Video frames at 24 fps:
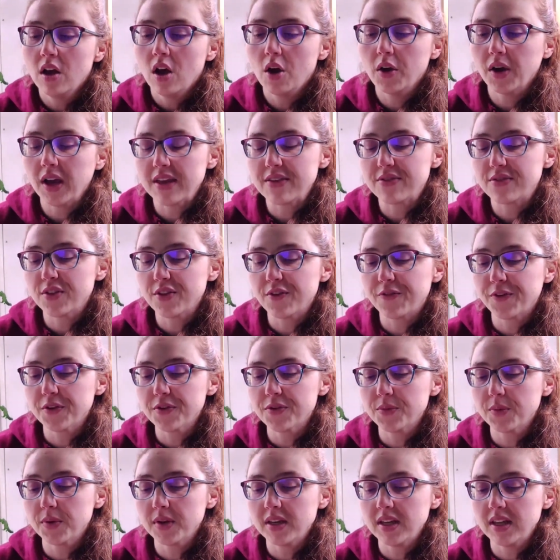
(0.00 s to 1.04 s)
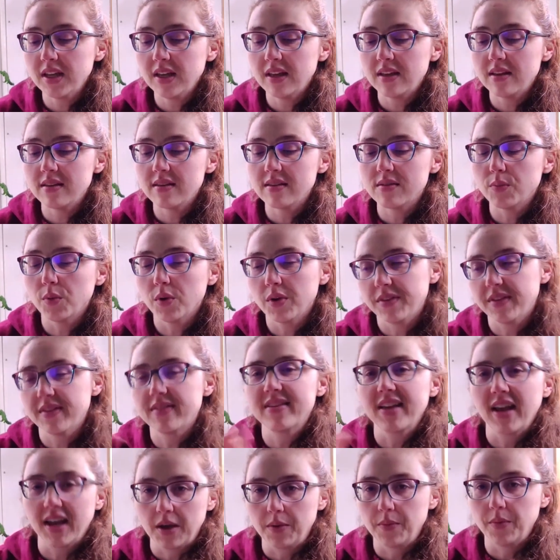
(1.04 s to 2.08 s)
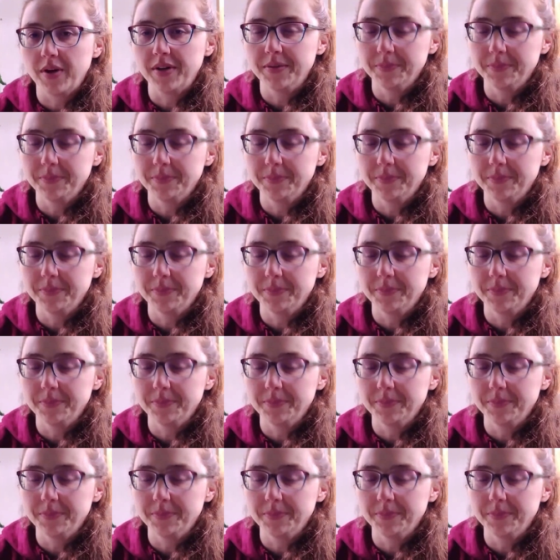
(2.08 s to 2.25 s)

Okay, so the first one is, well, the second